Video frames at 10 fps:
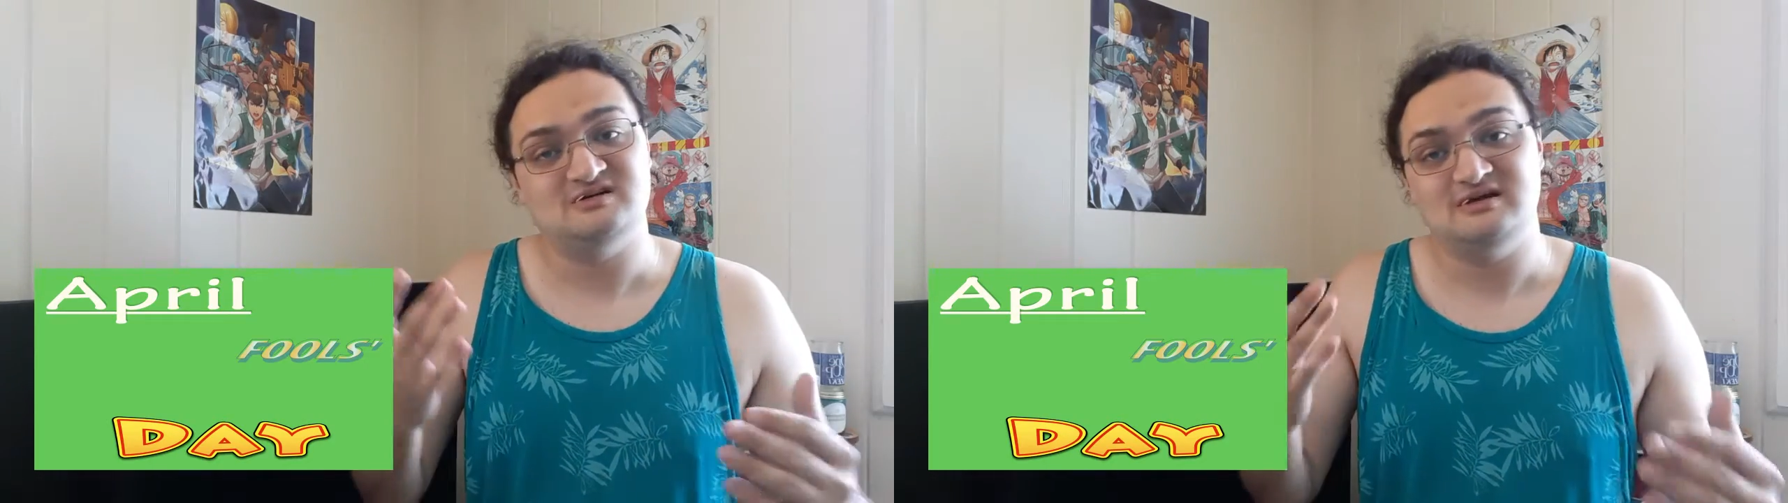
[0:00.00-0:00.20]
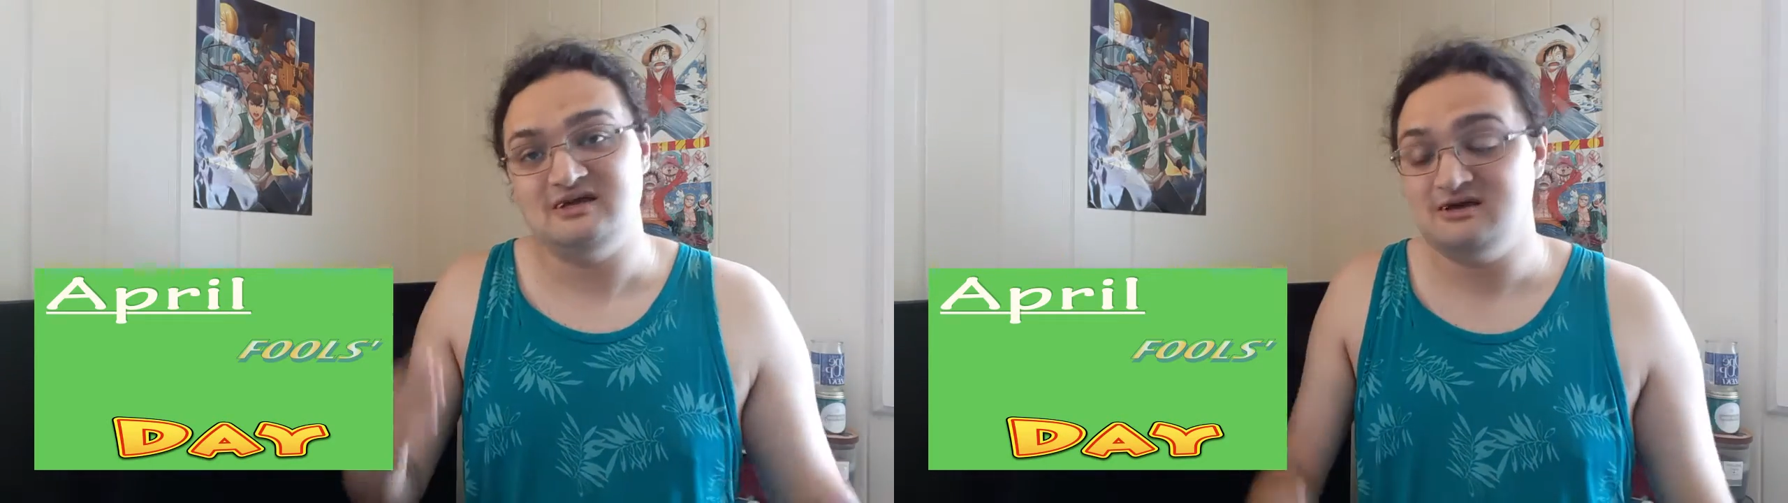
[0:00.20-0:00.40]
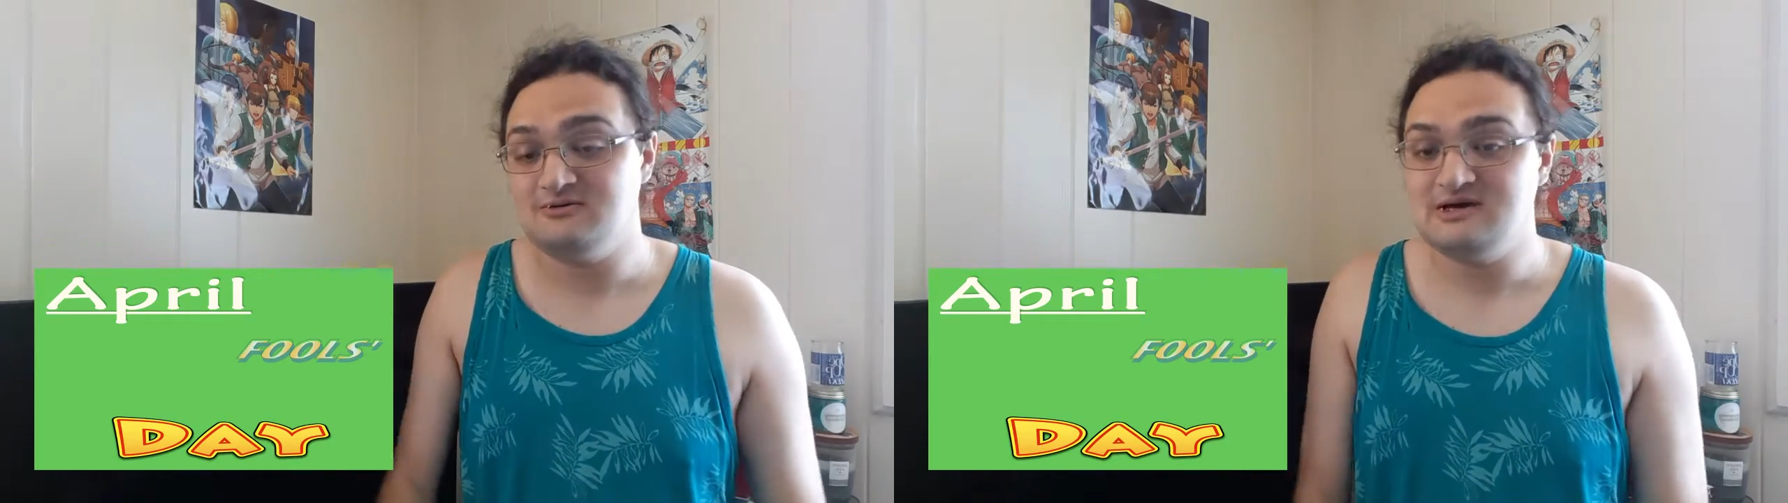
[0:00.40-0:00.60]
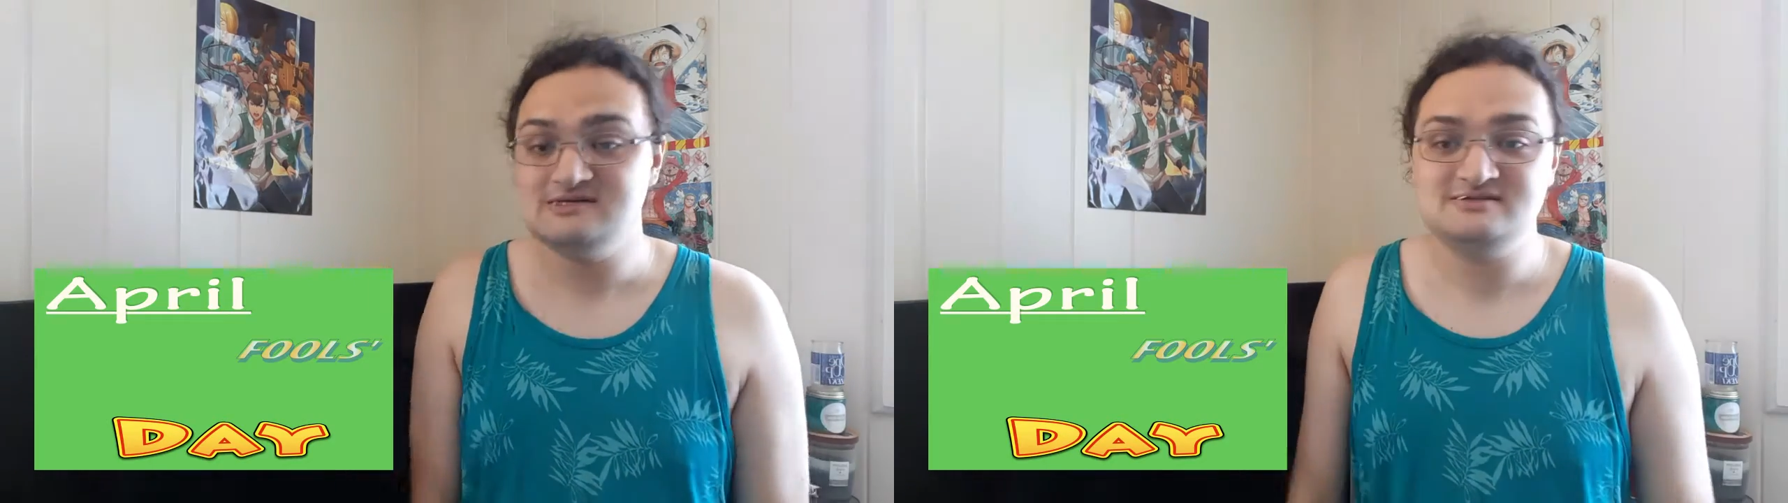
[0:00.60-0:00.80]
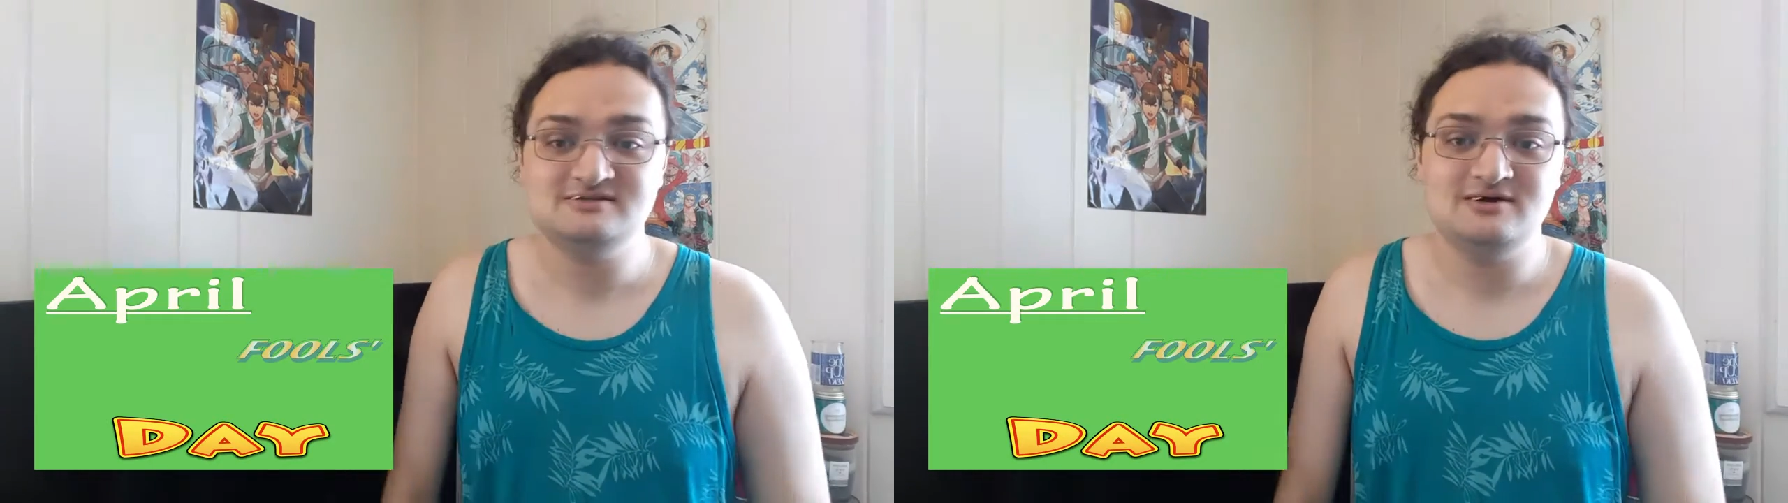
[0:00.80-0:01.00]

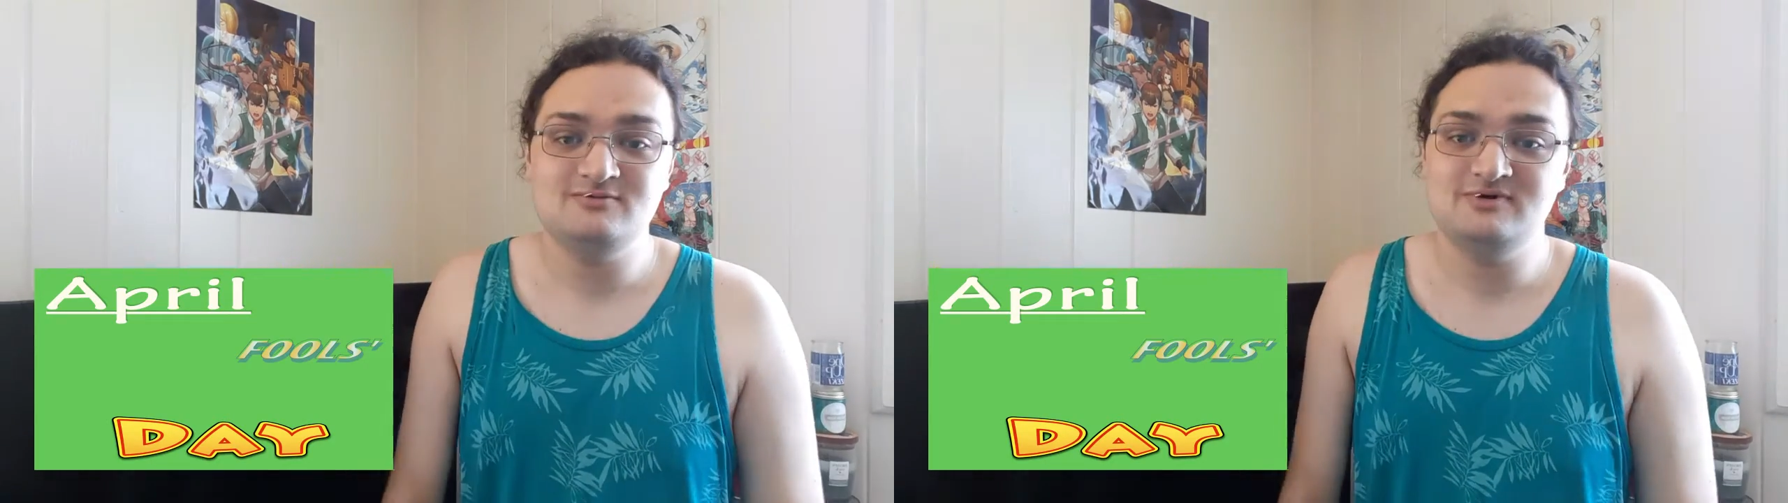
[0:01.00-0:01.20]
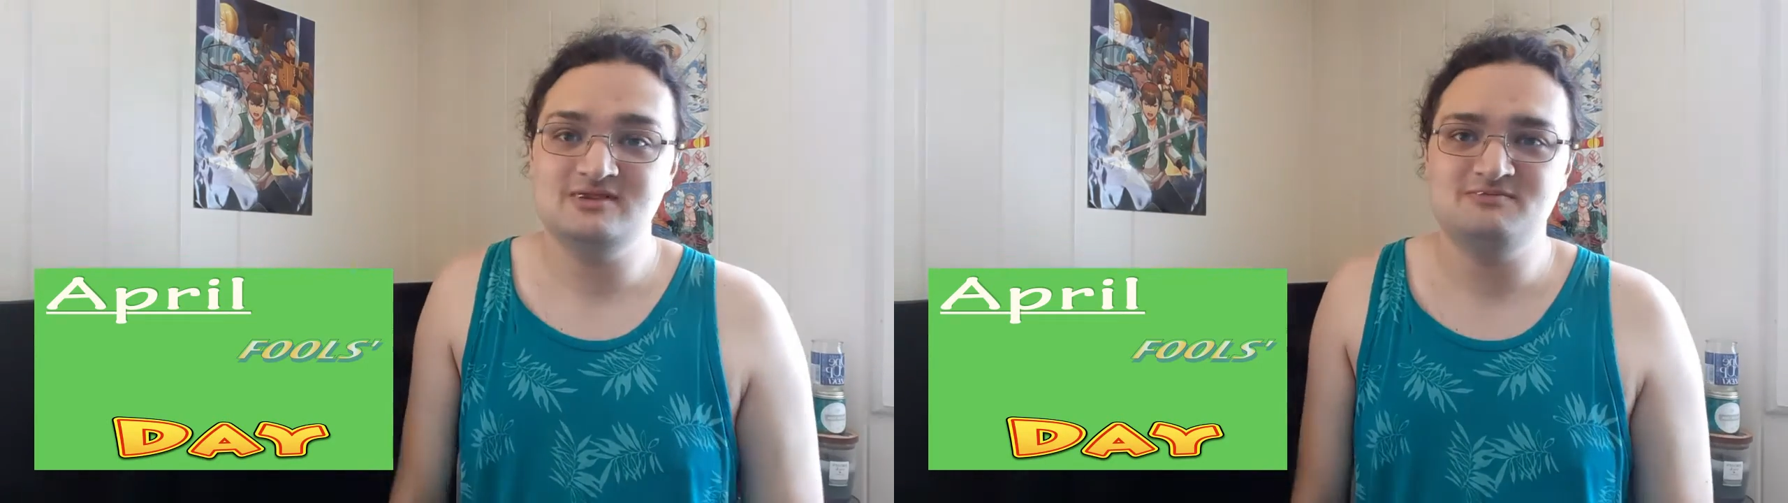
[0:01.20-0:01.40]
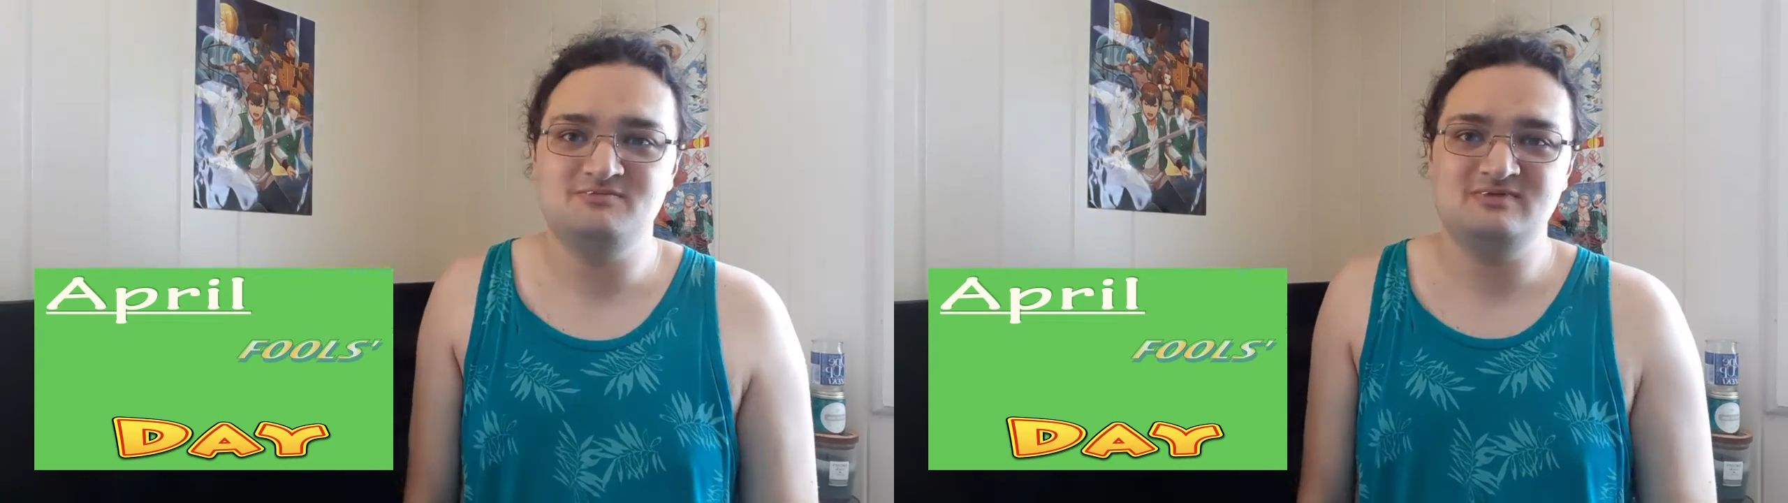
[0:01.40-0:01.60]
Anyways, so when the,